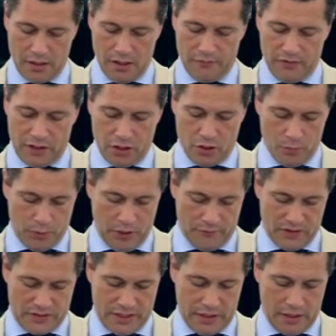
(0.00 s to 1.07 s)
of EU
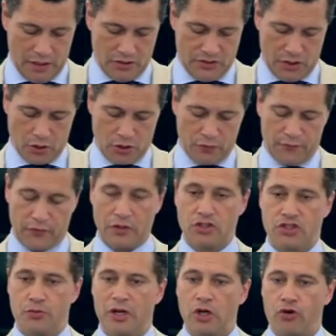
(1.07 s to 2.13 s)
poverty and social funds,
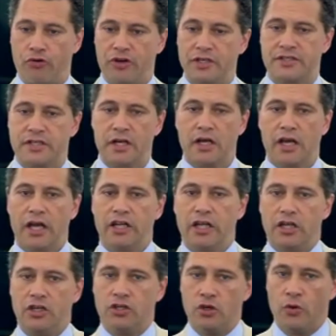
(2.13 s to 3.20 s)
you increase an
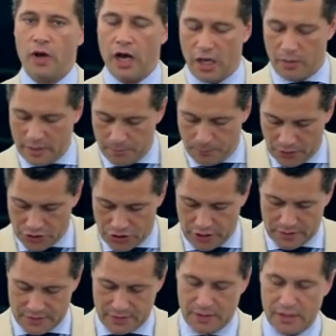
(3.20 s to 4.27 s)
EU army
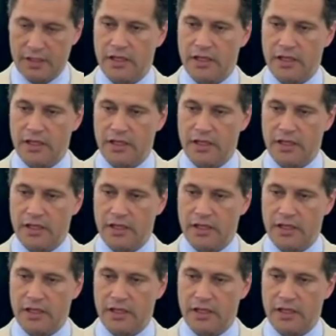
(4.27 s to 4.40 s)
budget.